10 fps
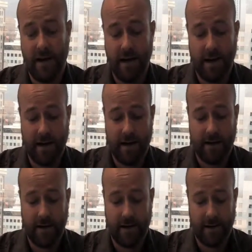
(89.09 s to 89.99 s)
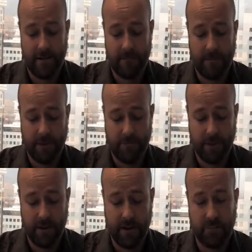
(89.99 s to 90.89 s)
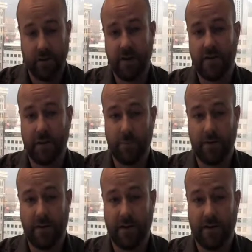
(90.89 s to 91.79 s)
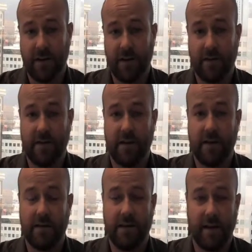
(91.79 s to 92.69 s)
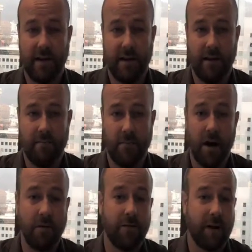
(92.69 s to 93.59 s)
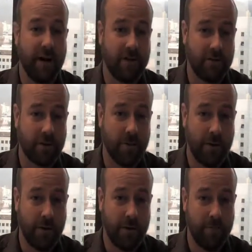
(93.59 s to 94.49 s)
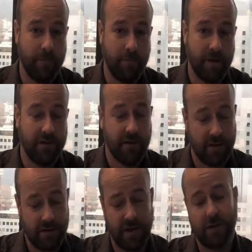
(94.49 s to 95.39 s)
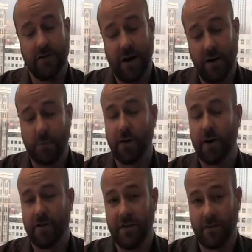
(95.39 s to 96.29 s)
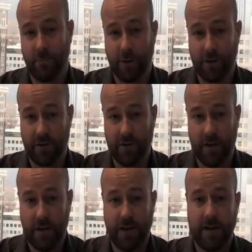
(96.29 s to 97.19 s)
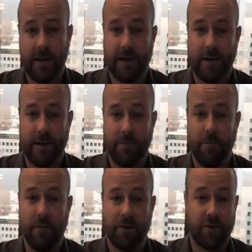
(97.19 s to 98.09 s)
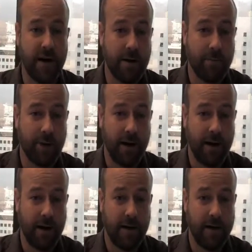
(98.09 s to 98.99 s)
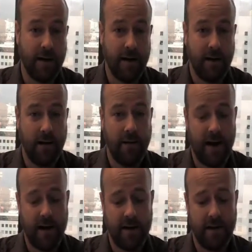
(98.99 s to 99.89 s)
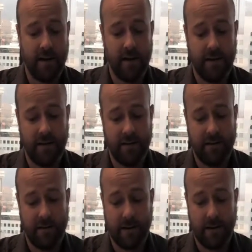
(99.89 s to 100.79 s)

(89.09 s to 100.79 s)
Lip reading: And it really simplifies things. It's a non-financial component. It just tells how the process works. The training plan, that is